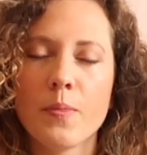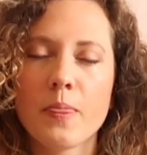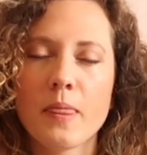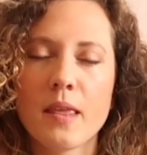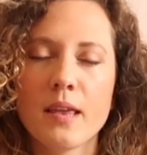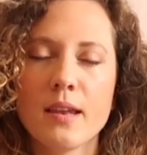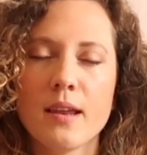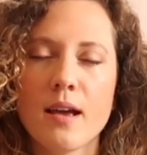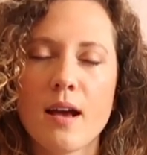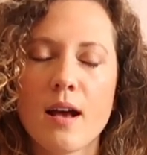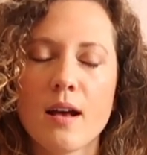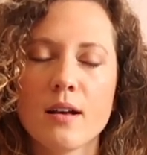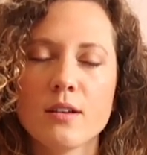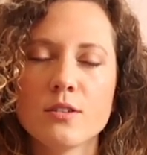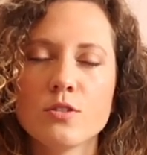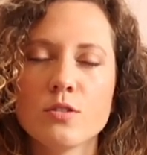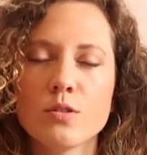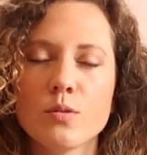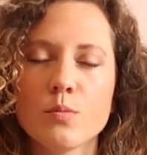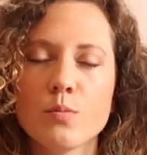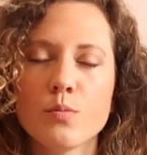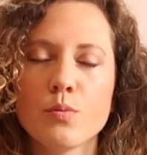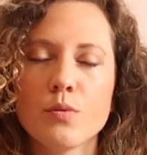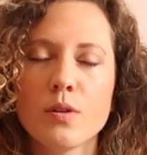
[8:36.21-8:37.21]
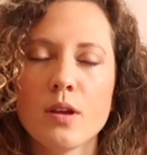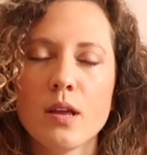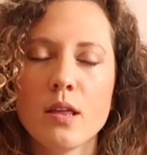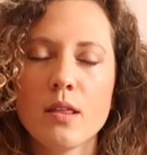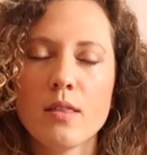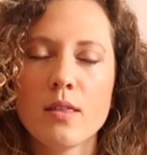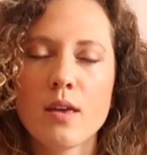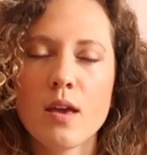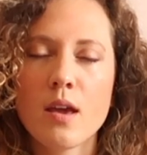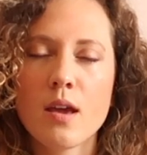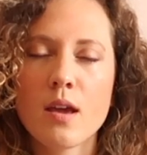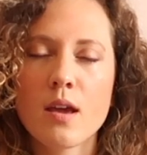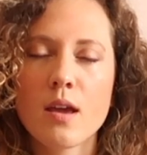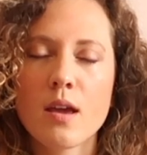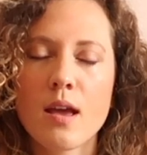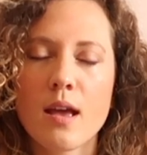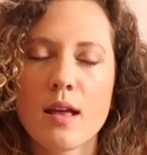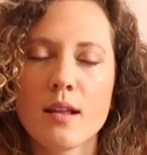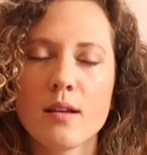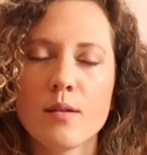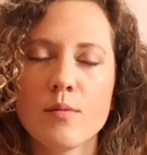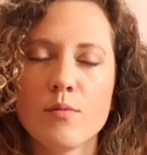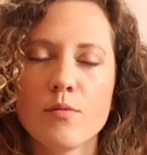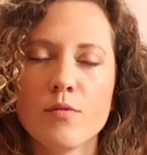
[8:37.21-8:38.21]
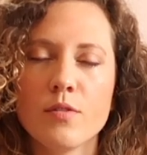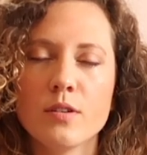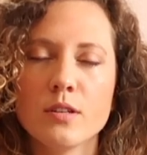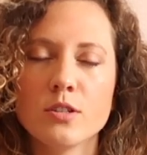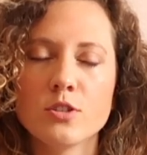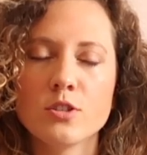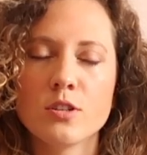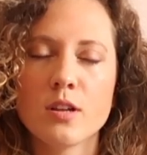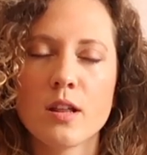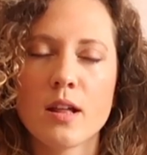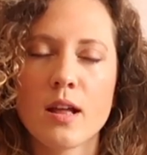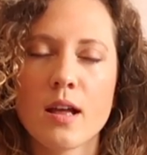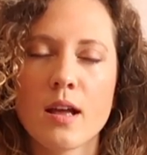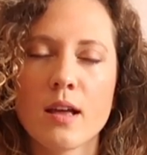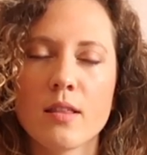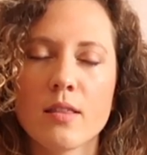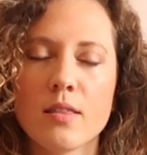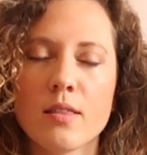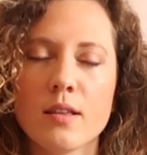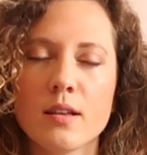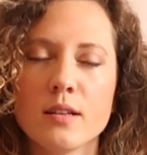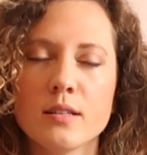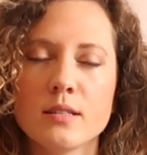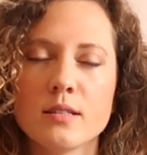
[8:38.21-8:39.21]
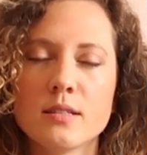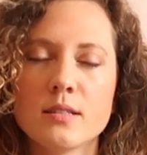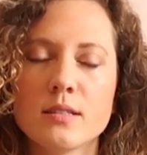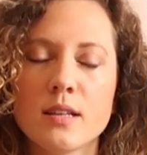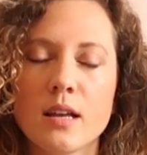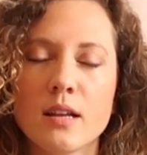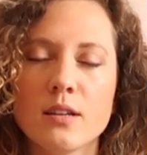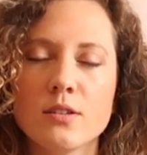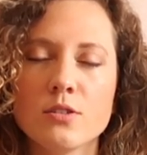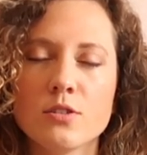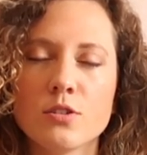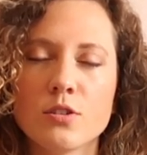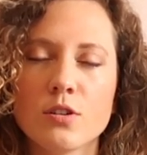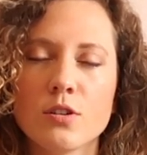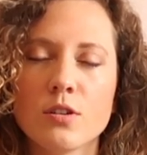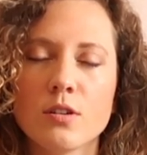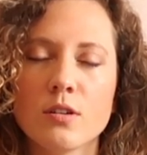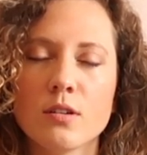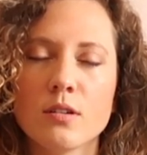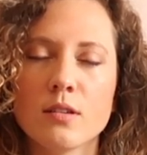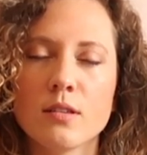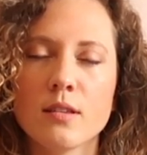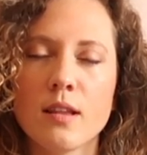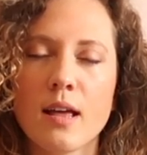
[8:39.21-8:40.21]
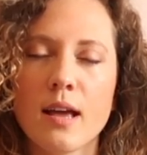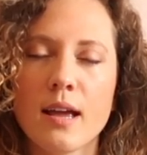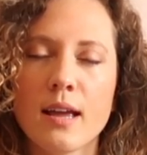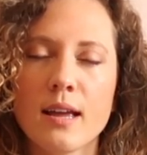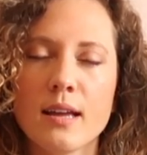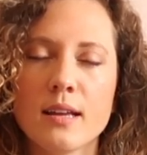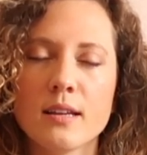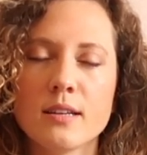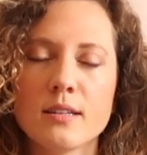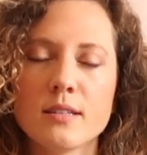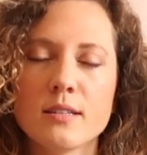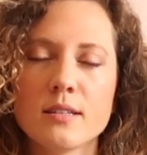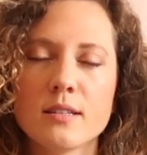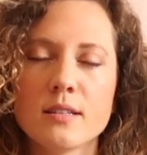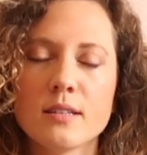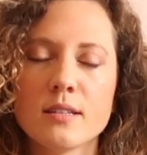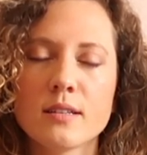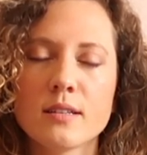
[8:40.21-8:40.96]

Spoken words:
and as you're breathing and envisioning this center light,